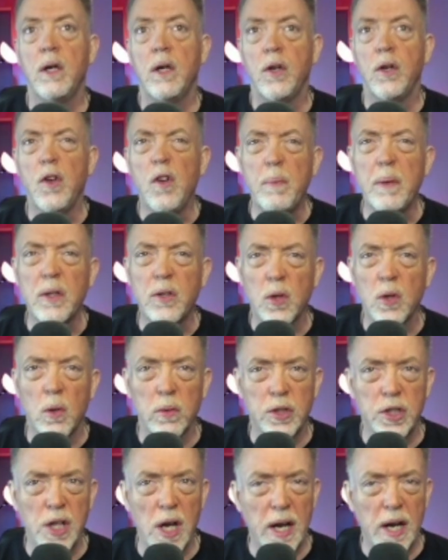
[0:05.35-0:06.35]
You've been told
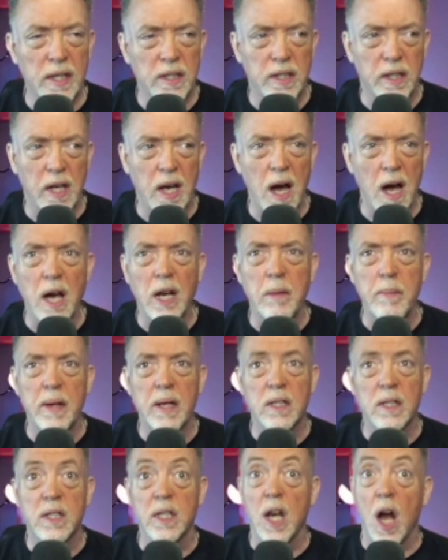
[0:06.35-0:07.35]
China's economy
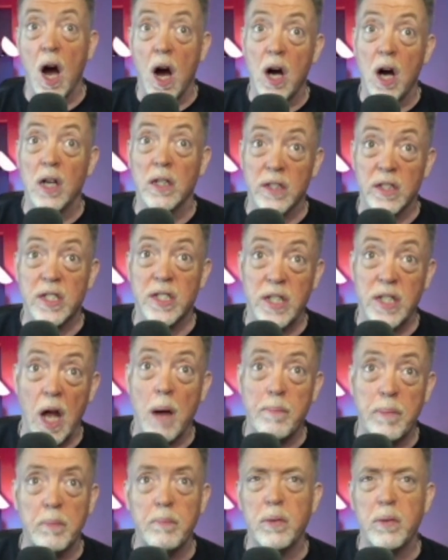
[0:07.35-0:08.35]
is an
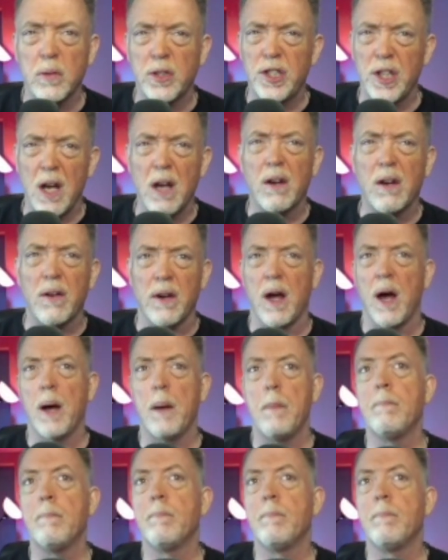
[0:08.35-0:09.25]
unstoppable juggernaut.